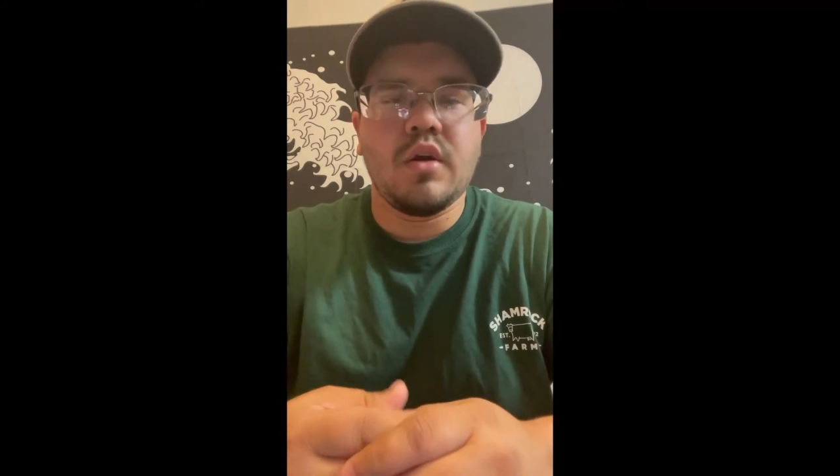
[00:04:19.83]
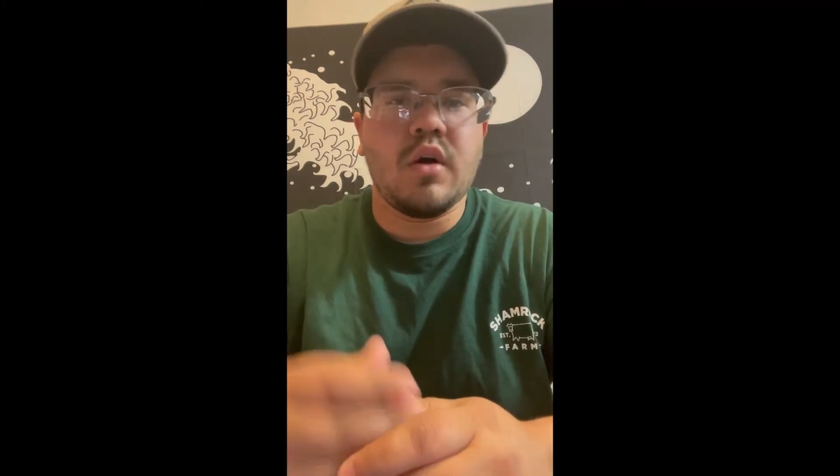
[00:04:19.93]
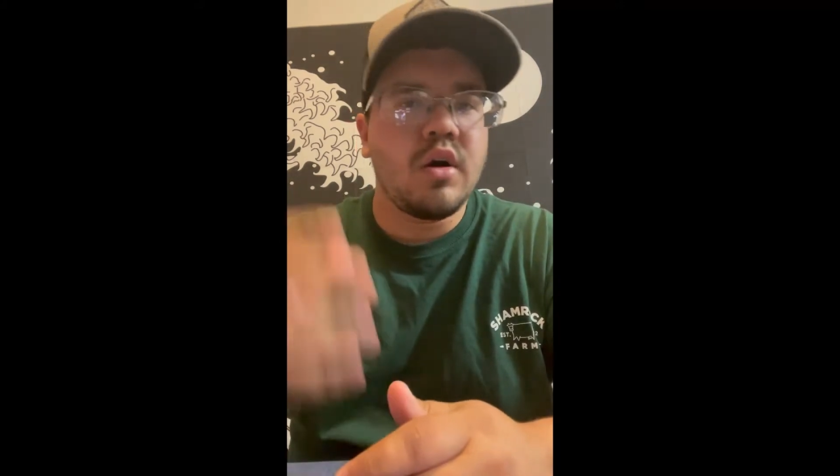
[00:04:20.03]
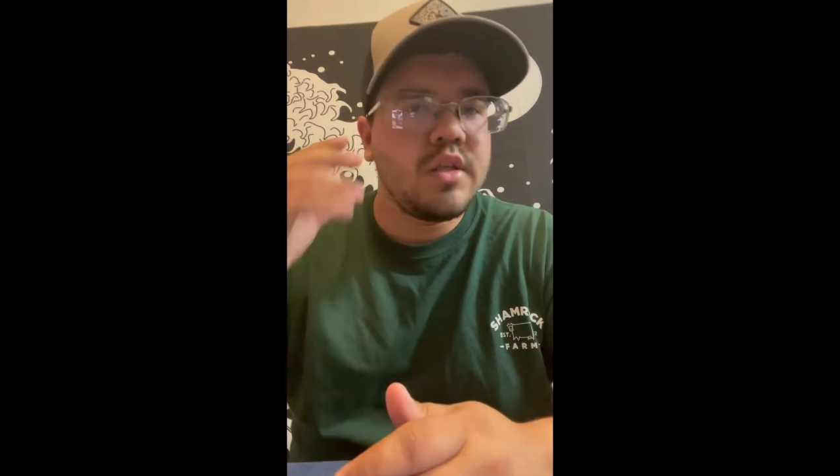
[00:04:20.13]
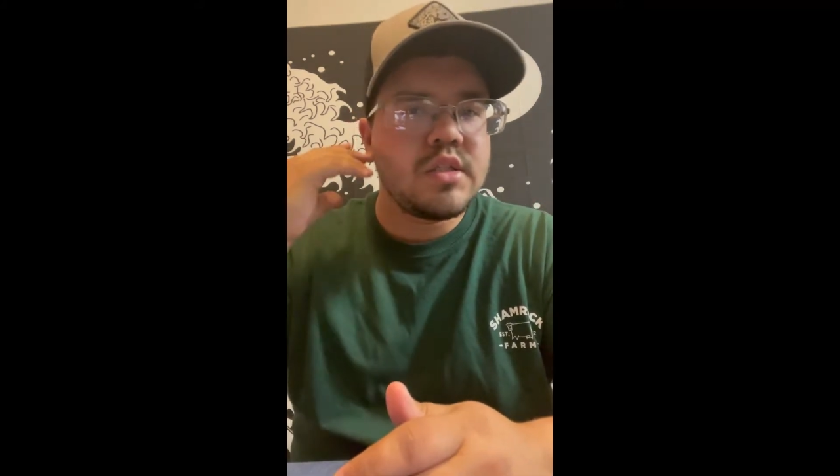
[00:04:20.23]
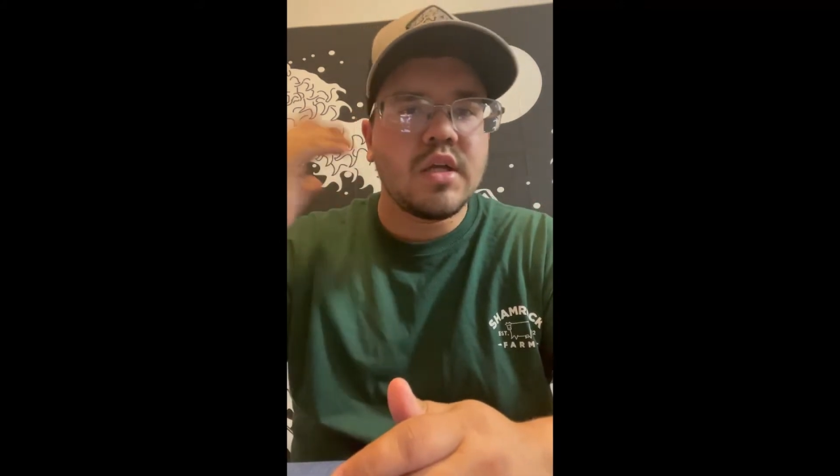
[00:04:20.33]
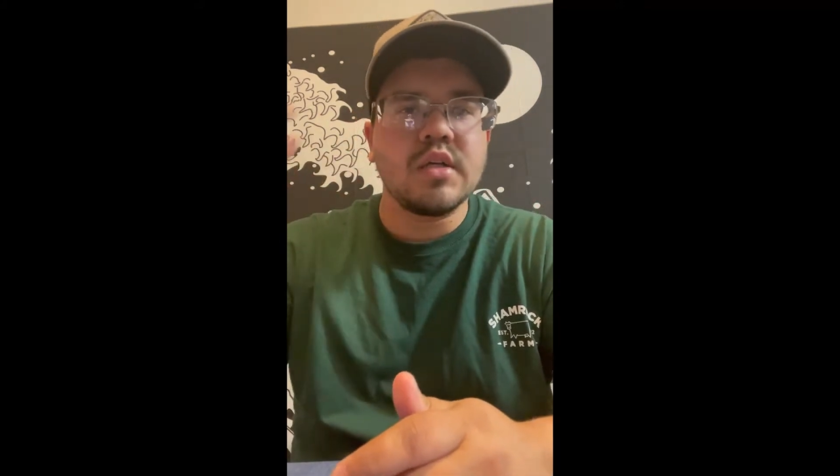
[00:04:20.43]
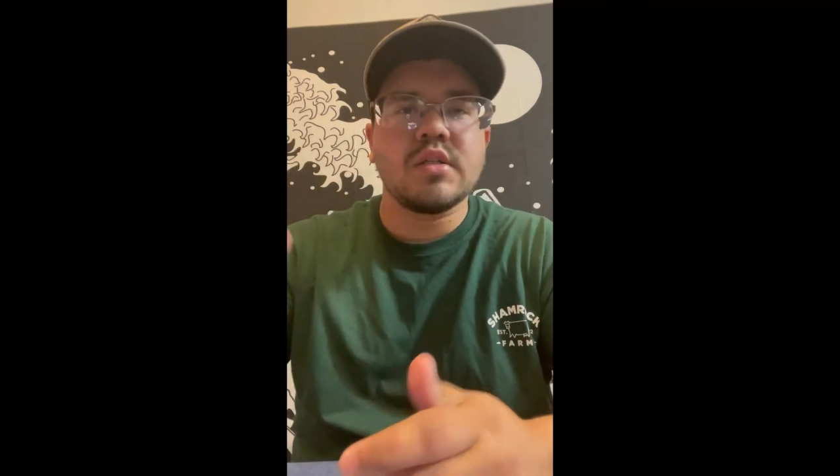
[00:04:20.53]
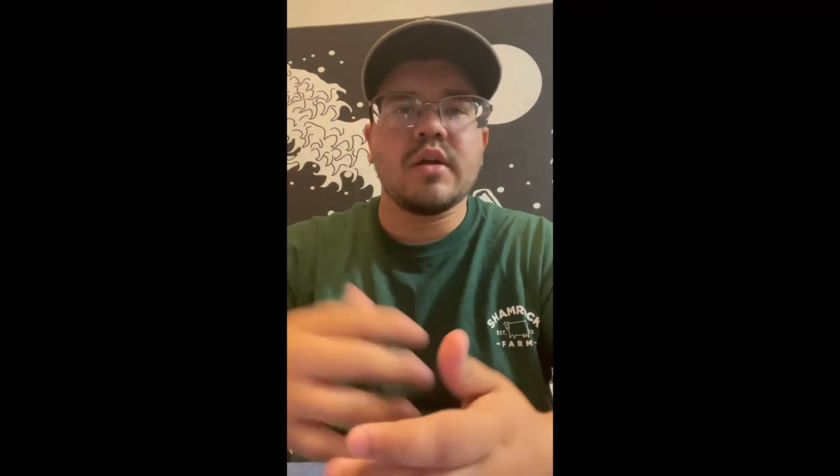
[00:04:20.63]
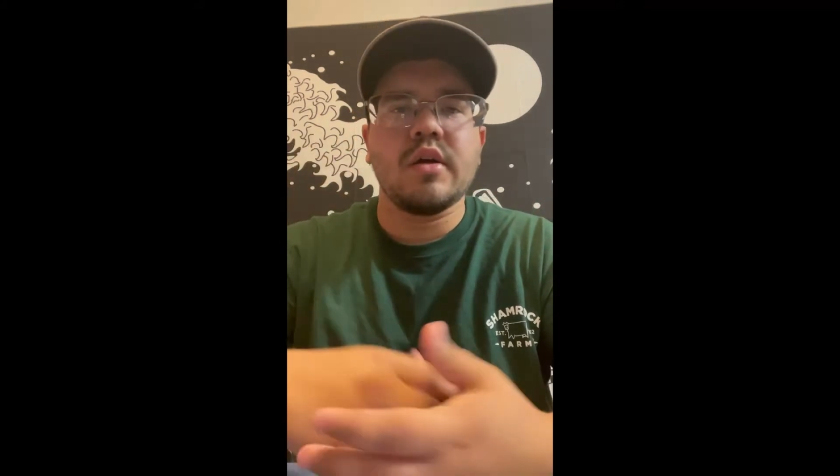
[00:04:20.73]
all these
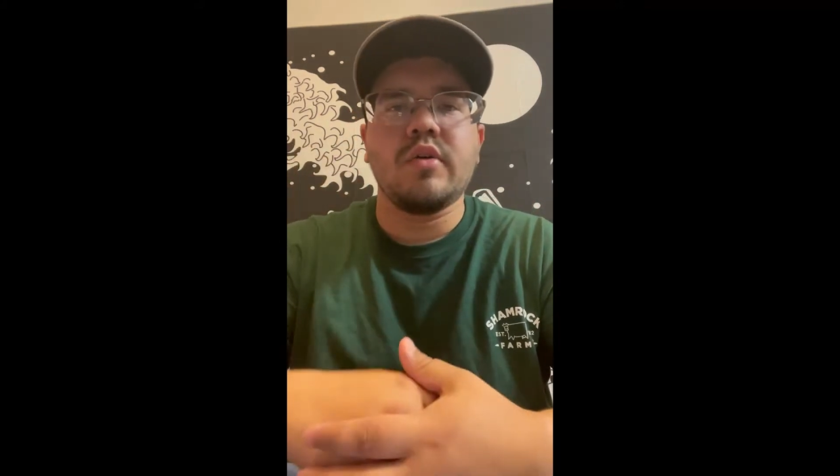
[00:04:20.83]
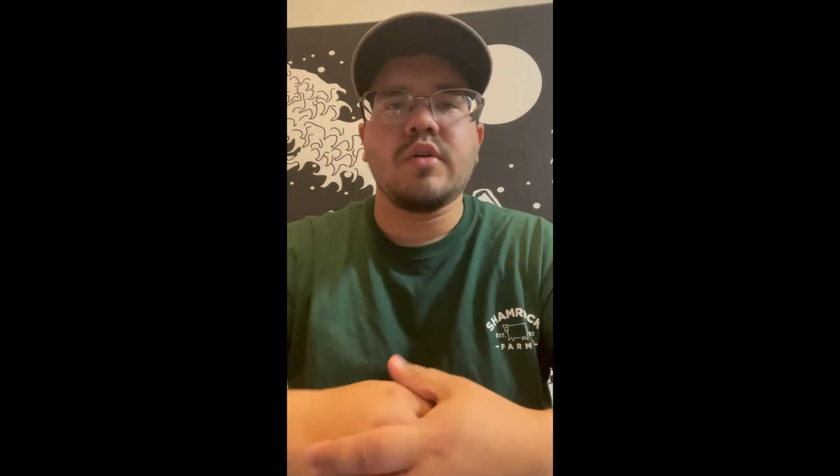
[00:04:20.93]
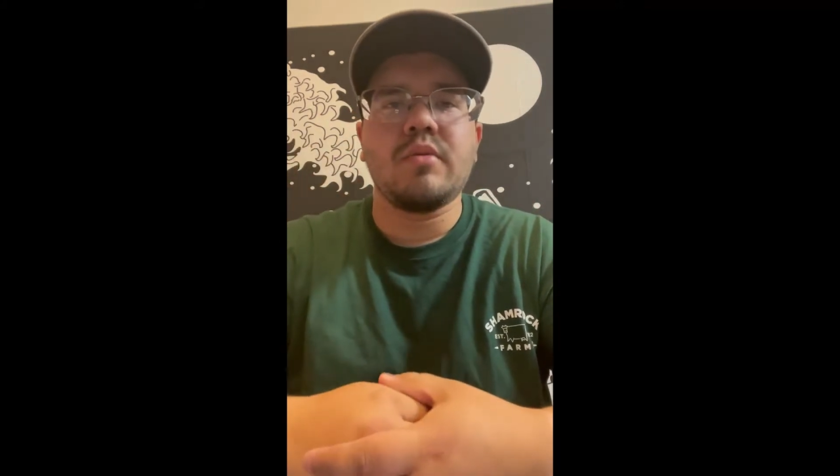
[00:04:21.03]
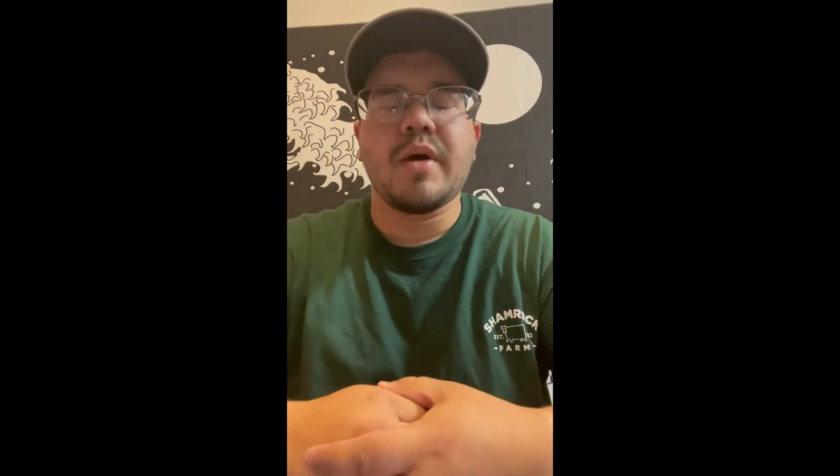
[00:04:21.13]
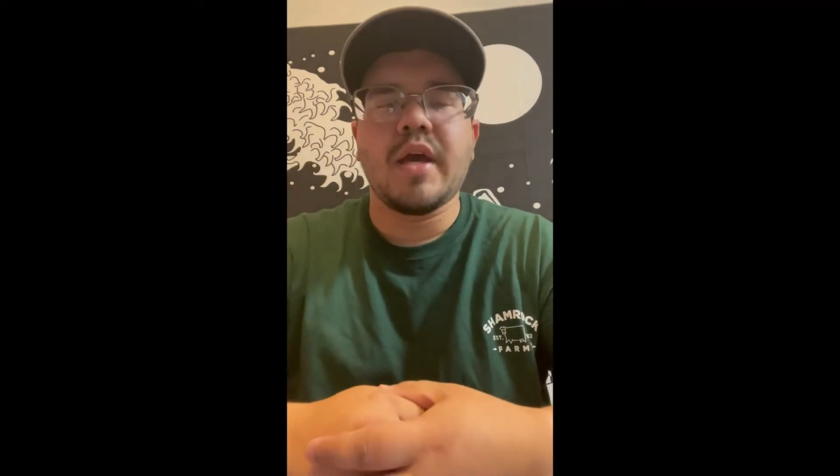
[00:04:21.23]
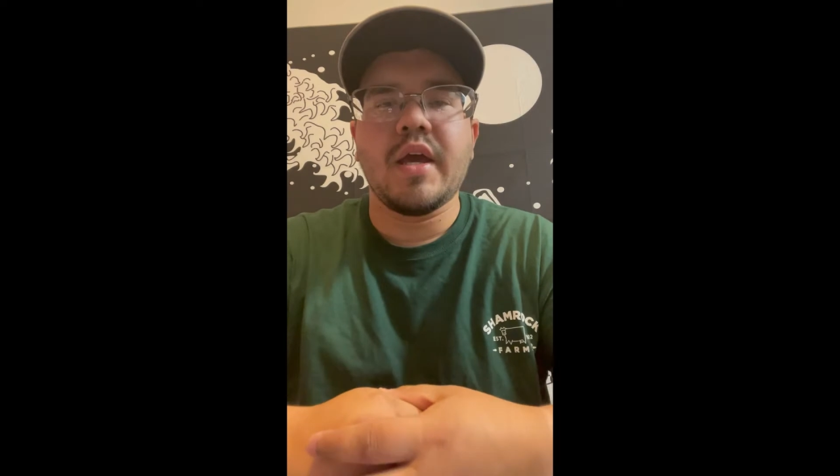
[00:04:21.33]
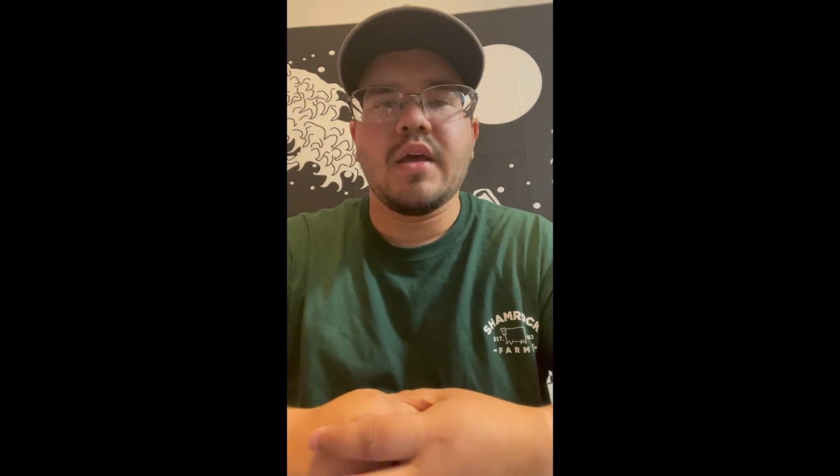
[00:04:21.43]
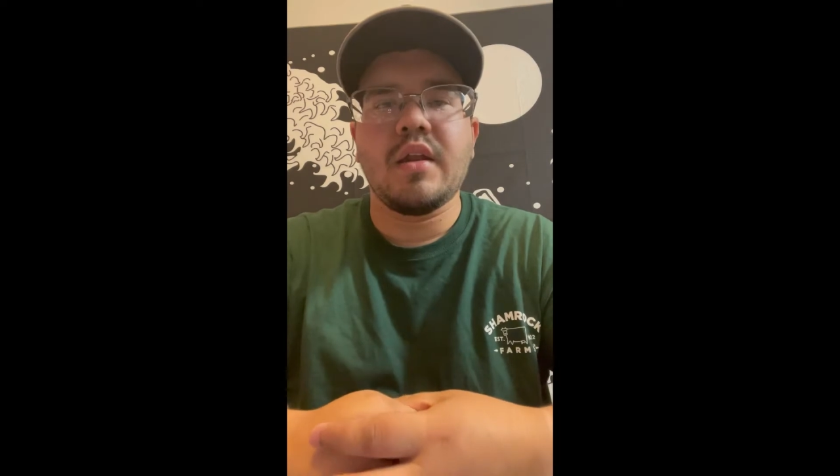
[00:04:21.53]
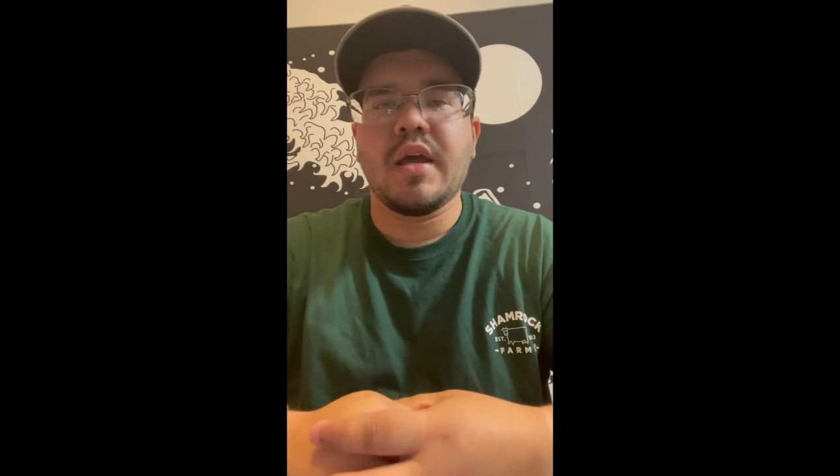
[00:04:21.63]
thoughts started going through my head,